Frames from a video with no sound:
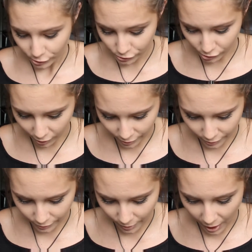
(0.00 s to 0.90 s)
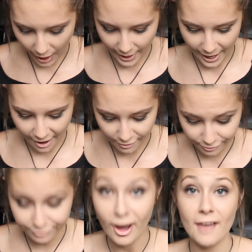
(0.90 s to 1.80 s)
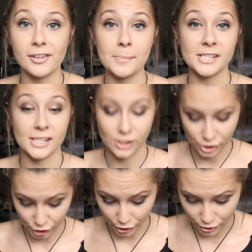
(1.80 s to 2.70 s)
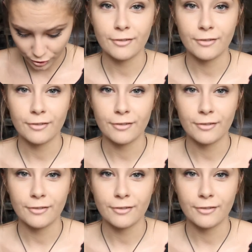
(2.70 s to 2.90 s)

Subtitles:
So I have 5 lipsticks to show you.